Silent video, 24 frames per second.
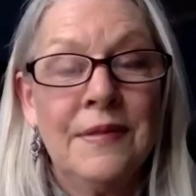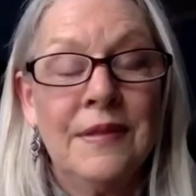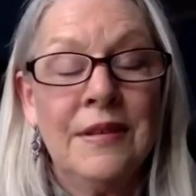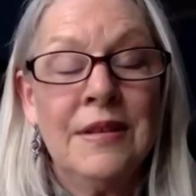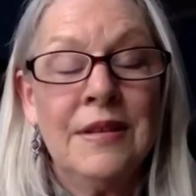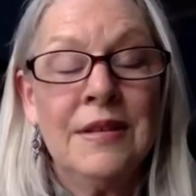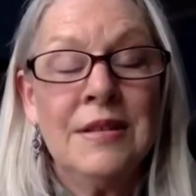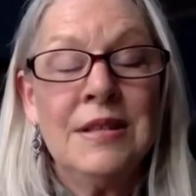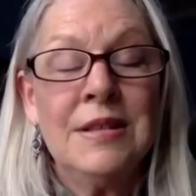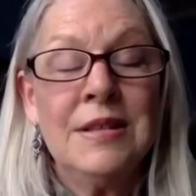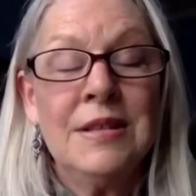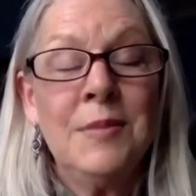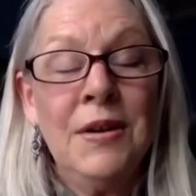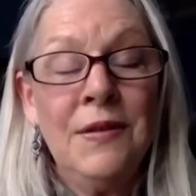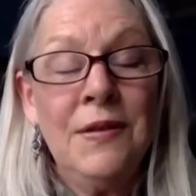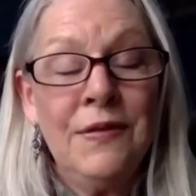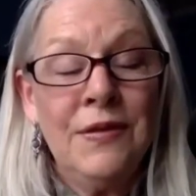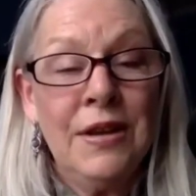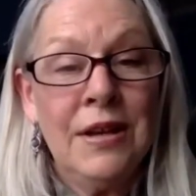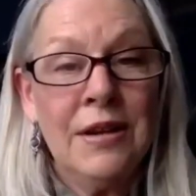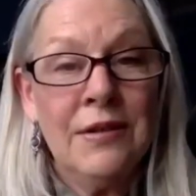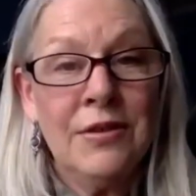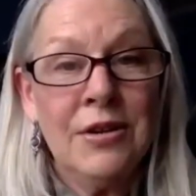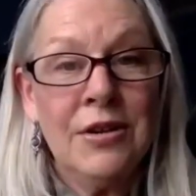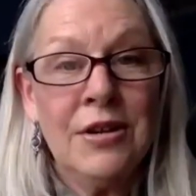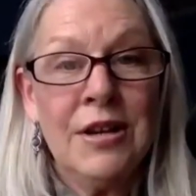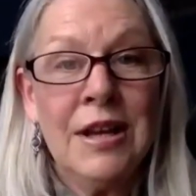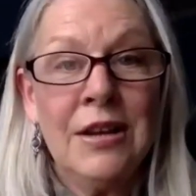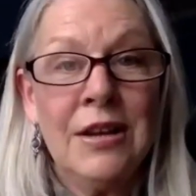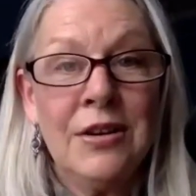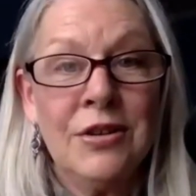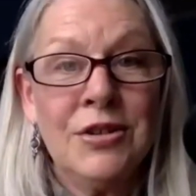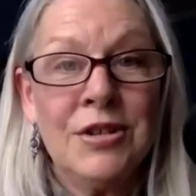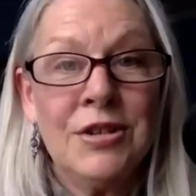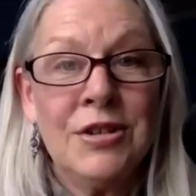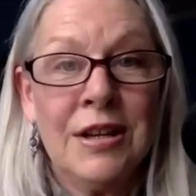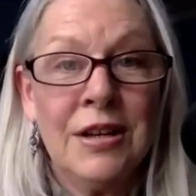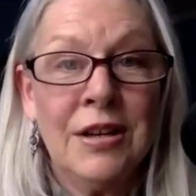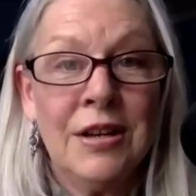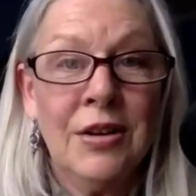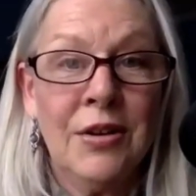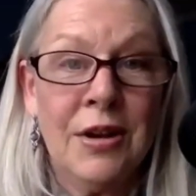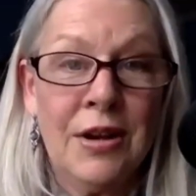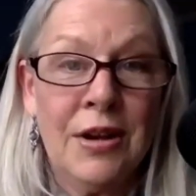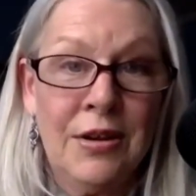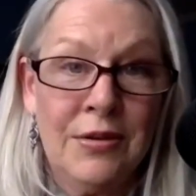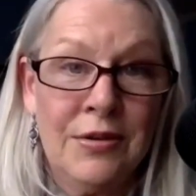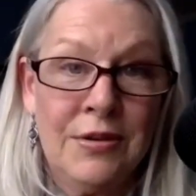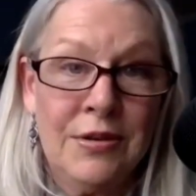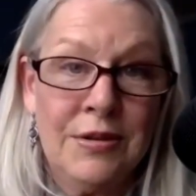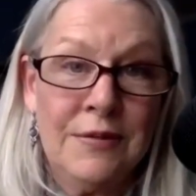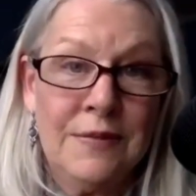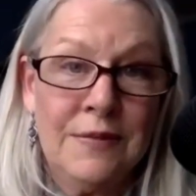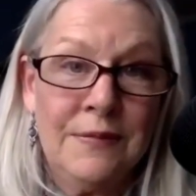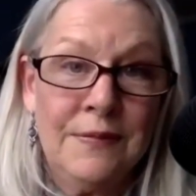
This is my favorite energetic ground.